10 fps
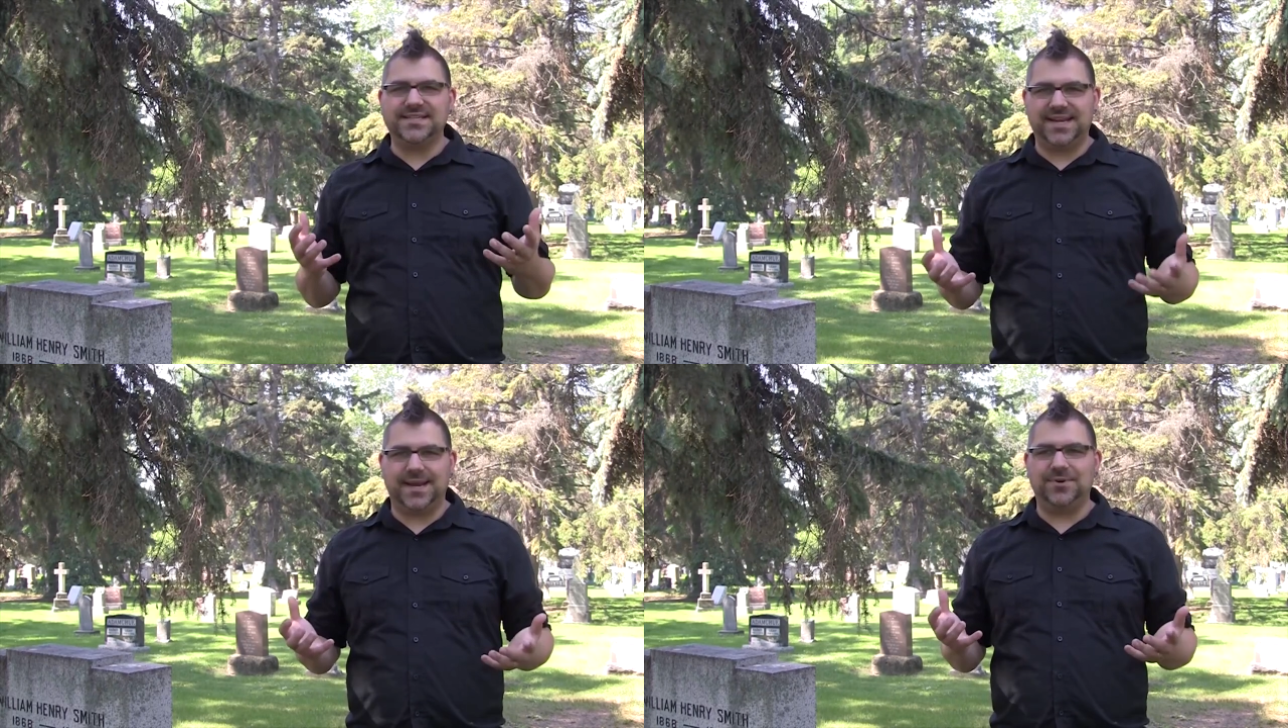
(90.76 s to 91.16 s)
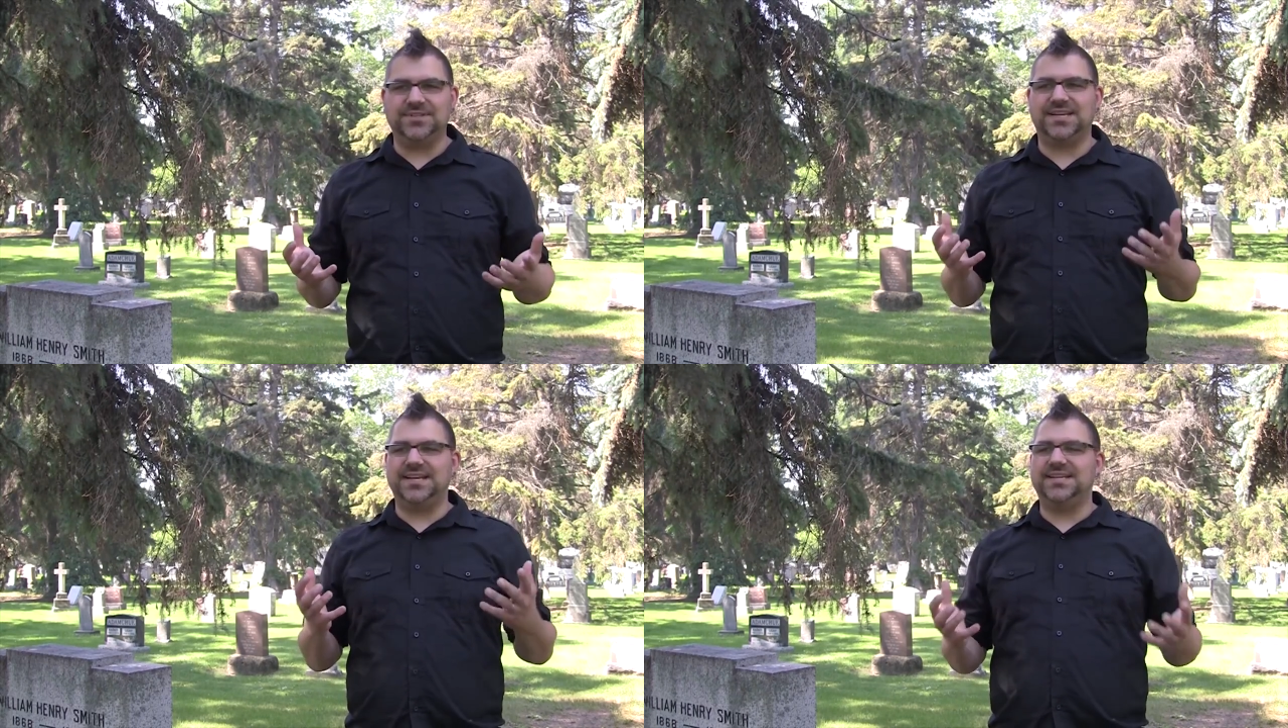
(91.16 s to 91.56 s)
as
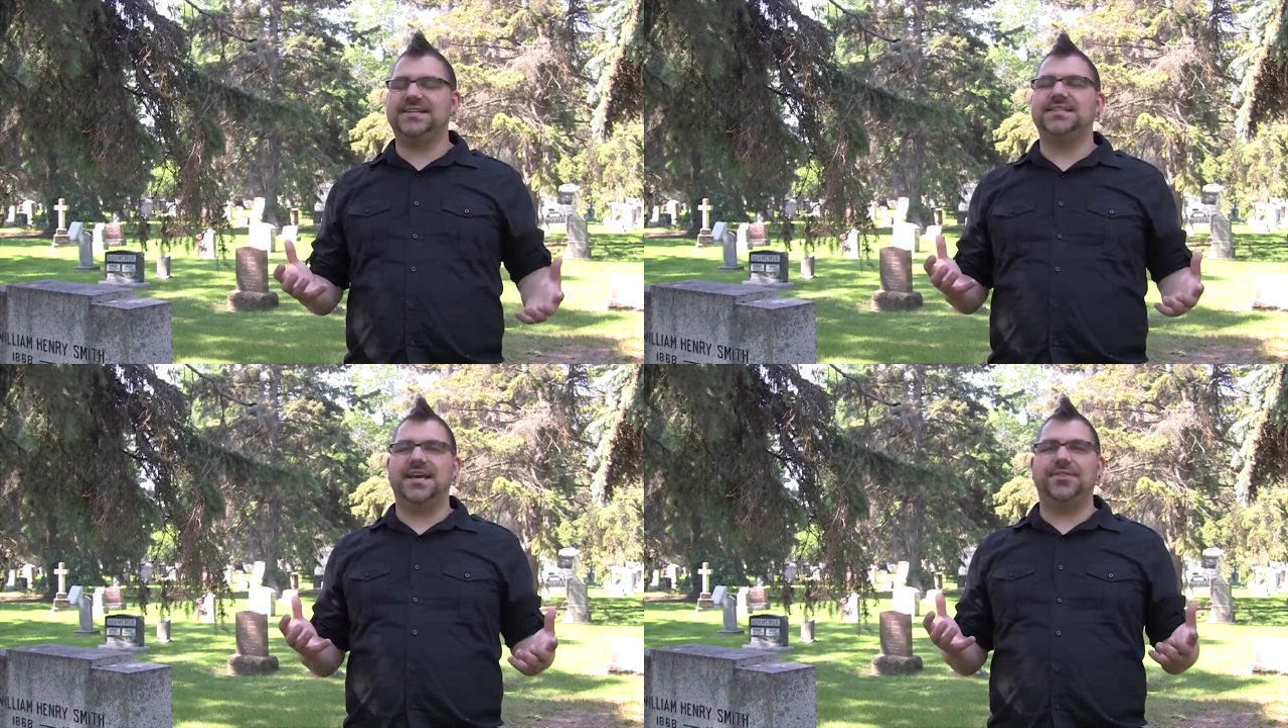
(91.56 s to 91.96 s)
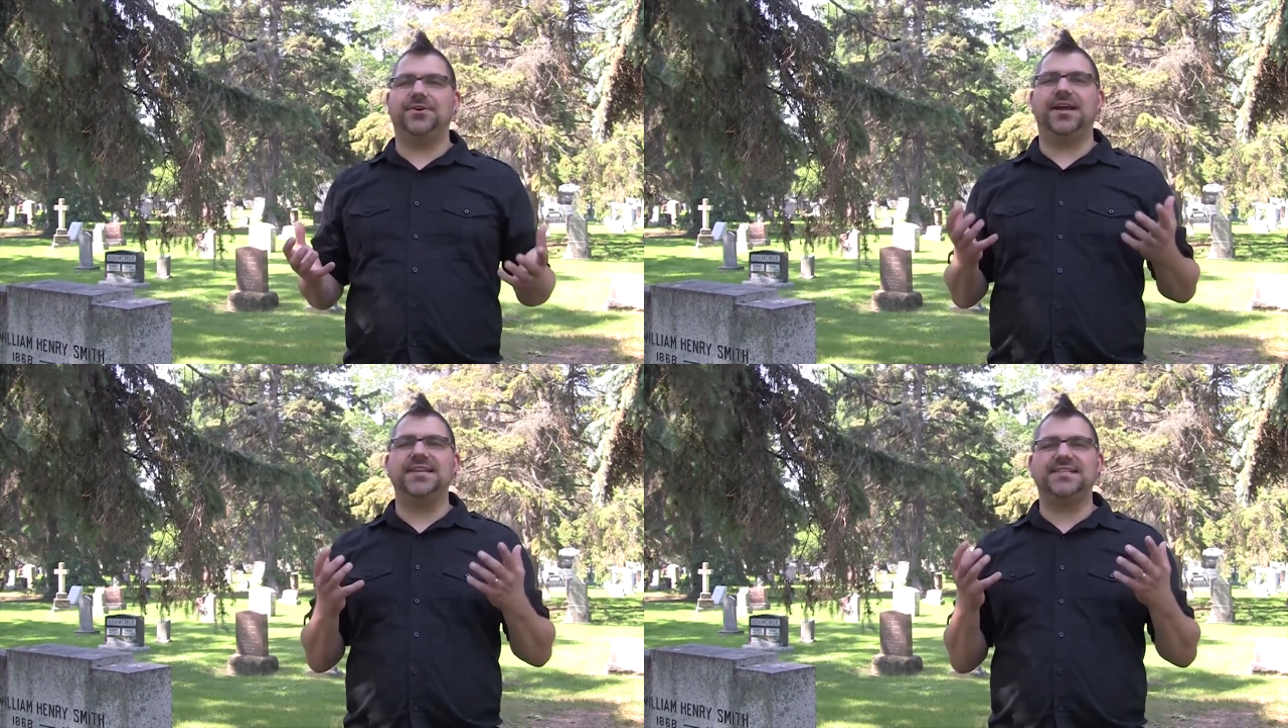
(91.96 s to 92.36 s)
gamers can get
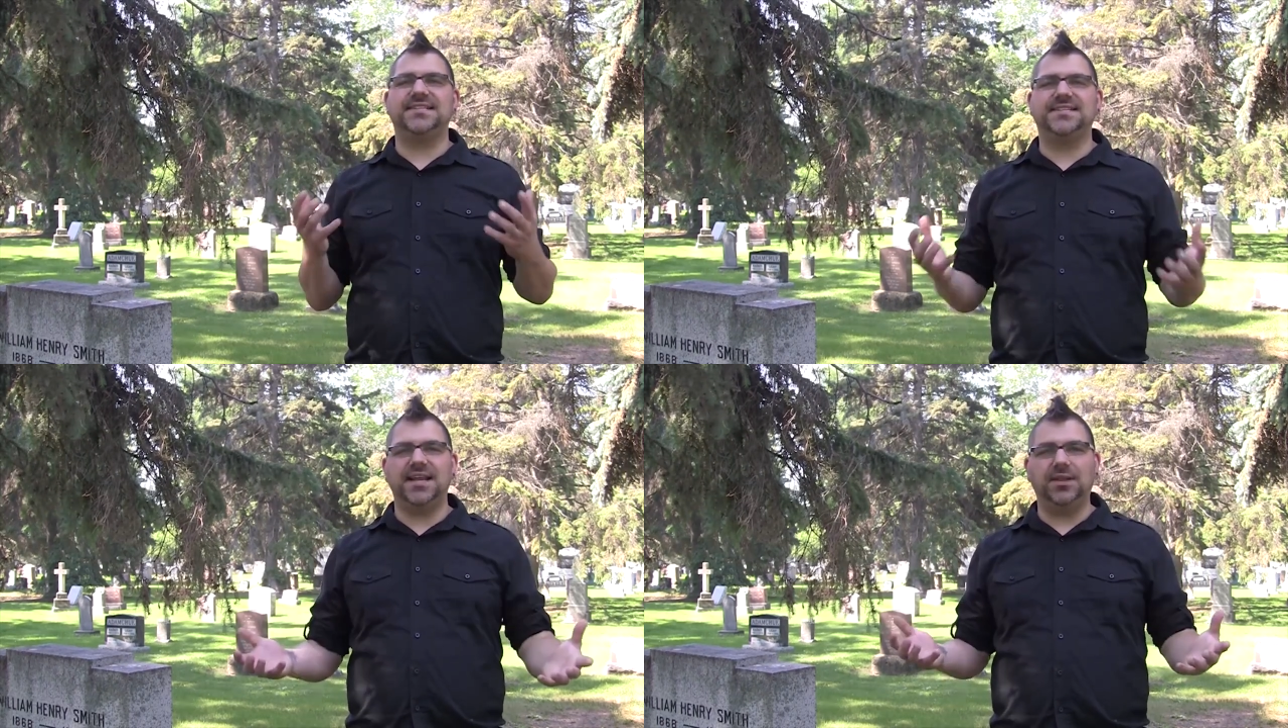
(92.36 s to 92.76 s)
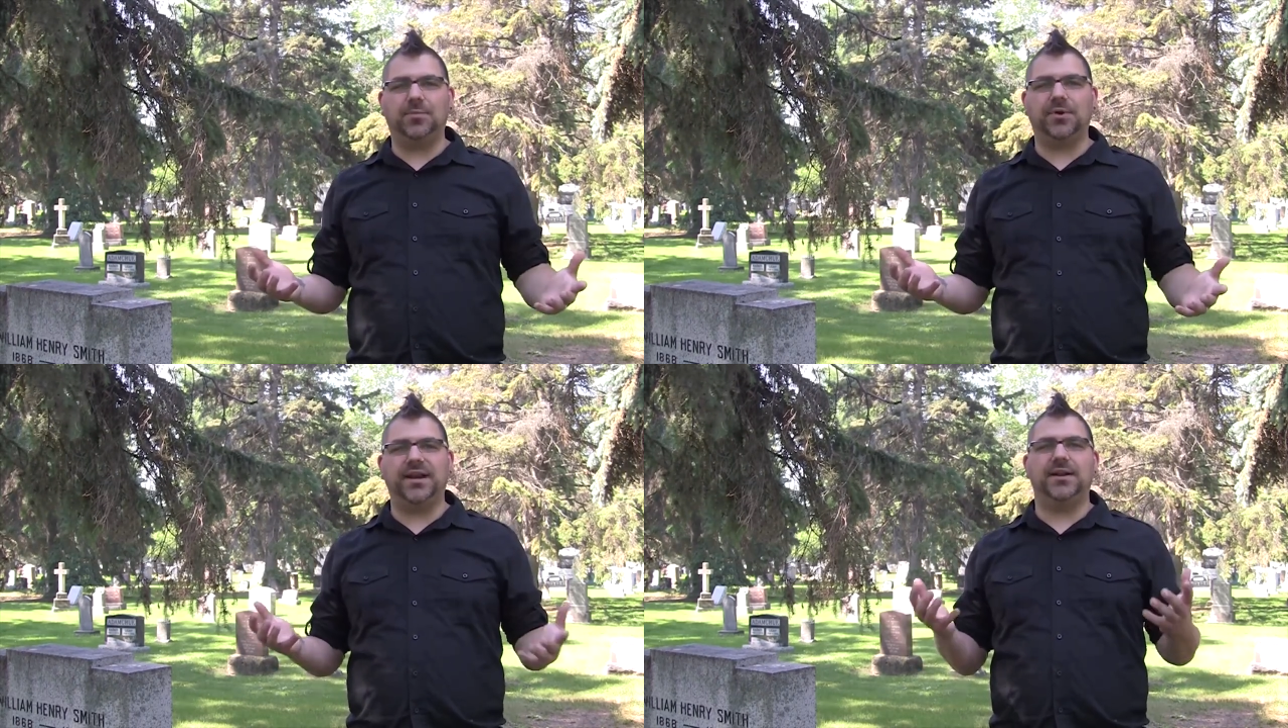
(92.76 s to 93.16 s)
together and
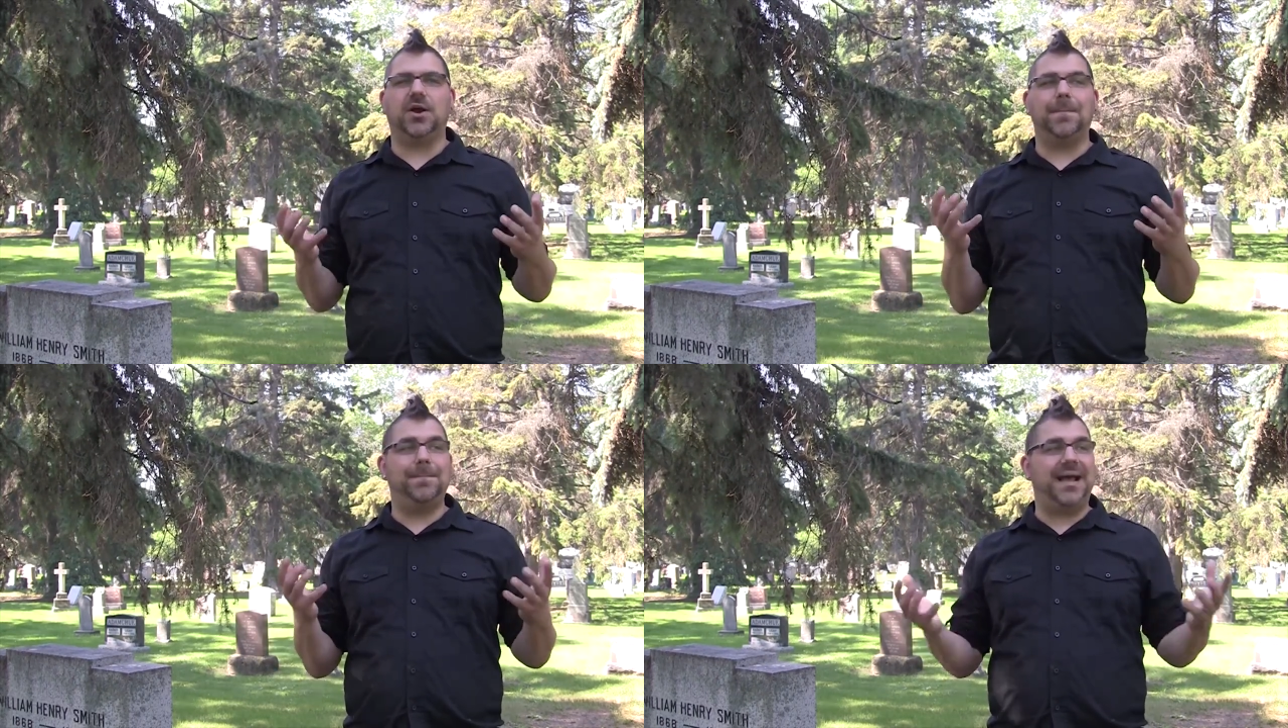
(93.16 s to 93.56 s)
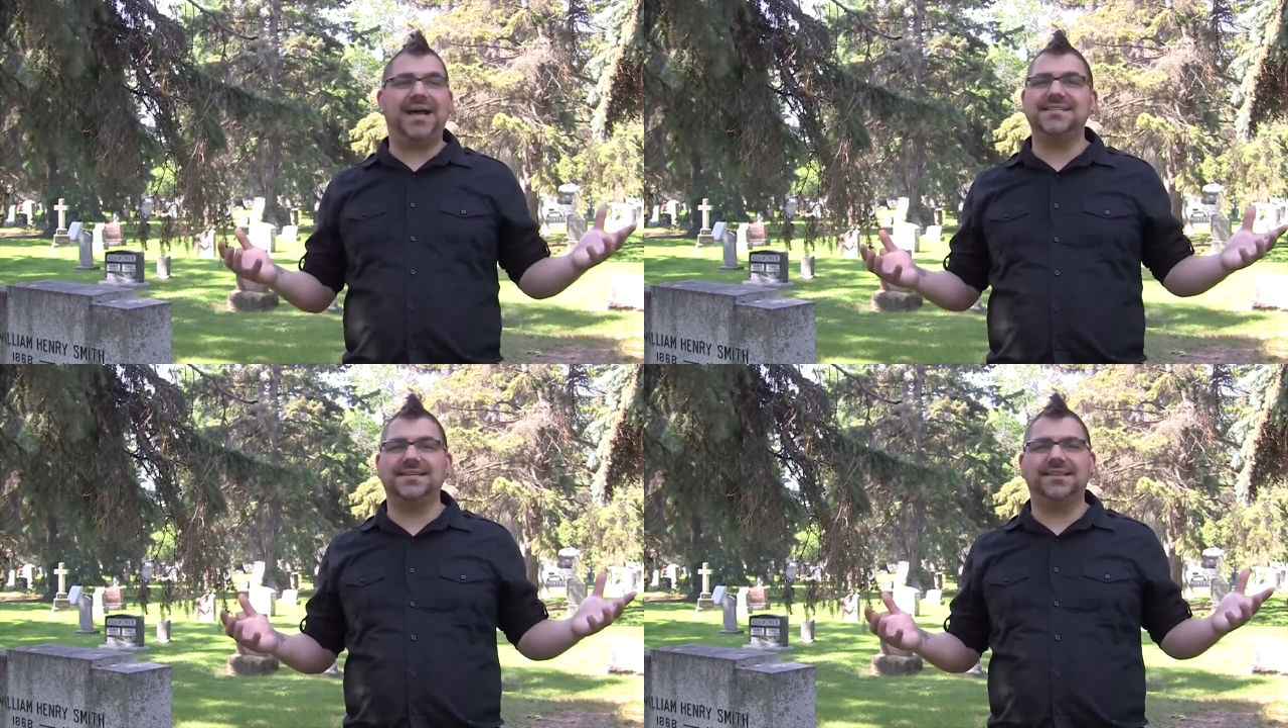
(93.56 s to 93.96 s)
celebrate our
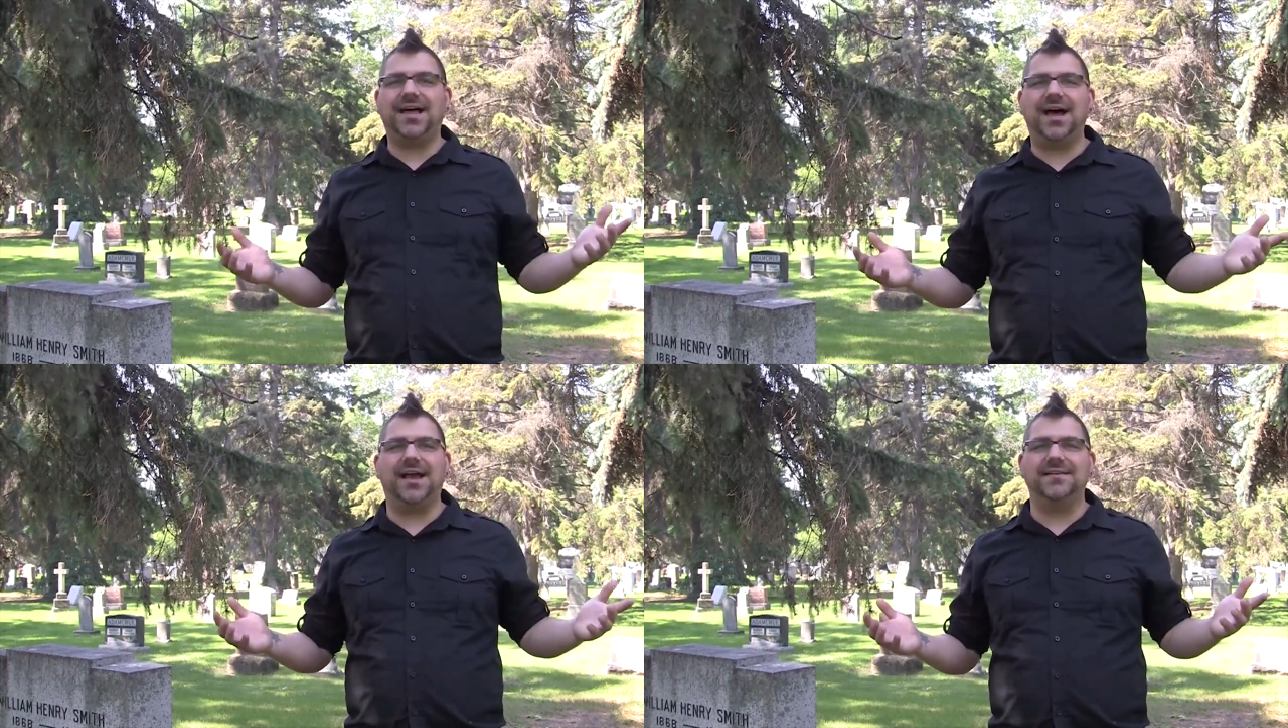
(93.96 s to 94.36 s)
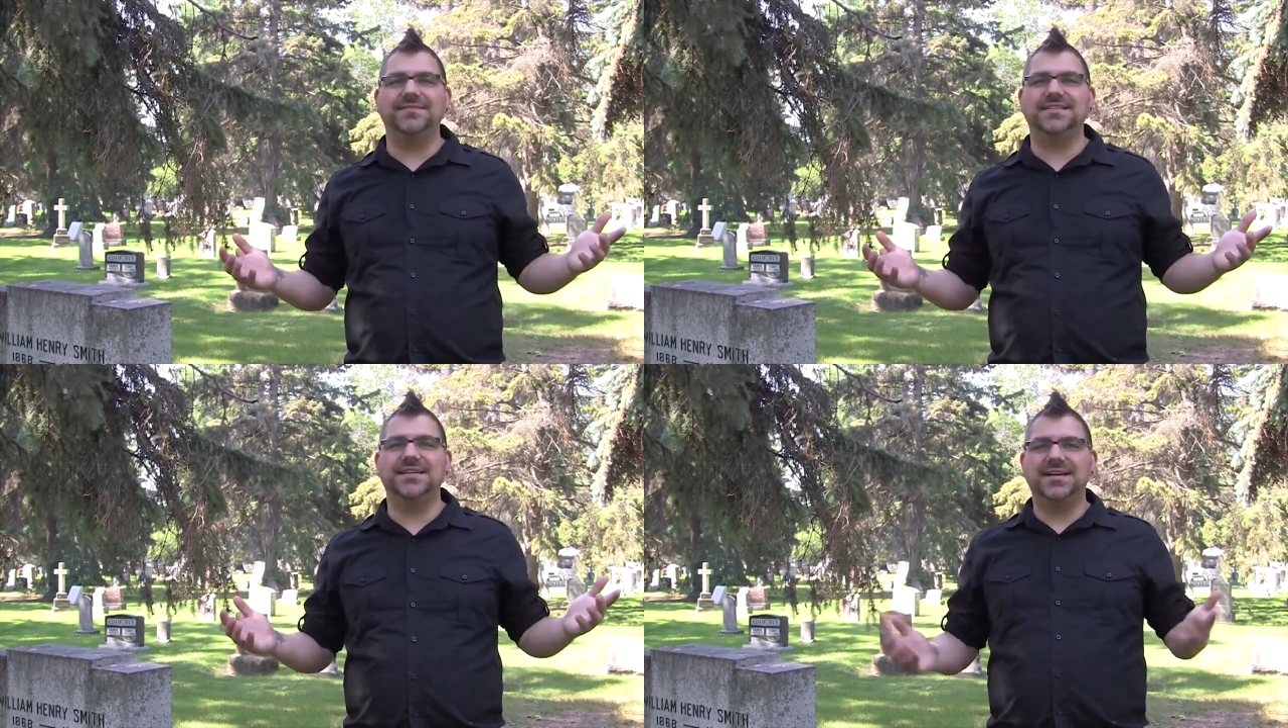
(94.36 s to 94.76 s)
past
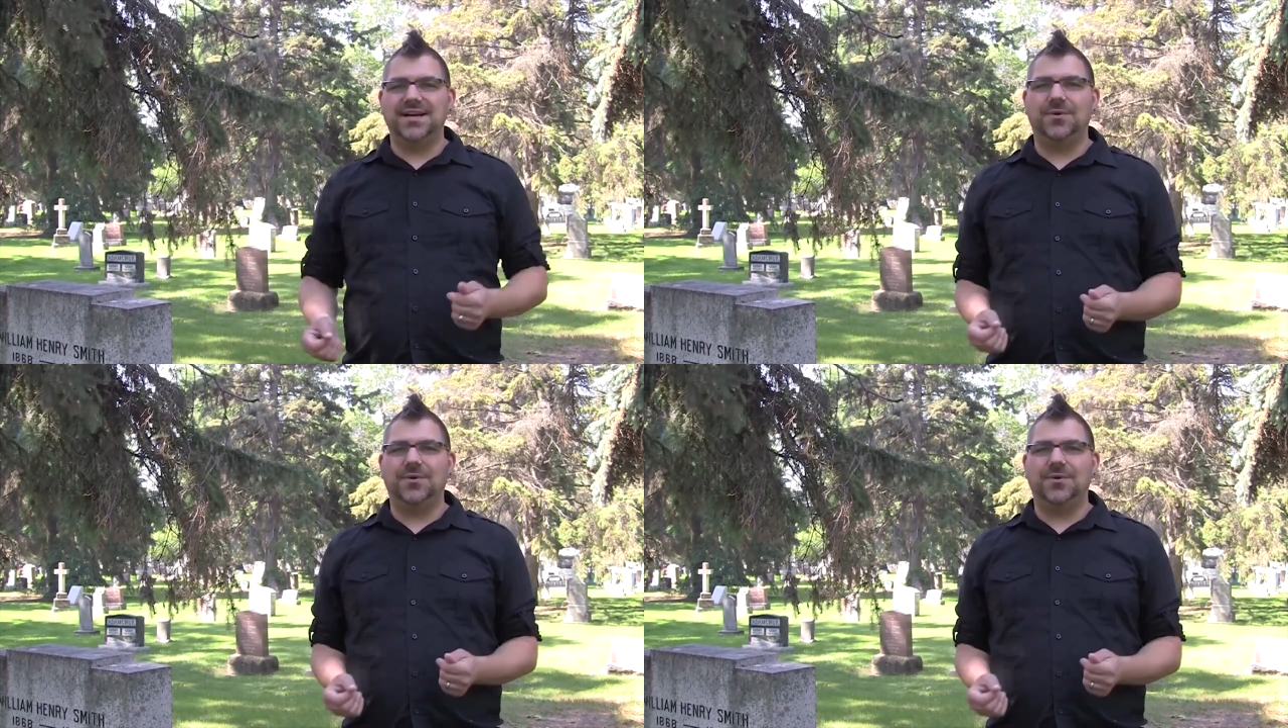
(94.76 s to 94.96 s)
lives.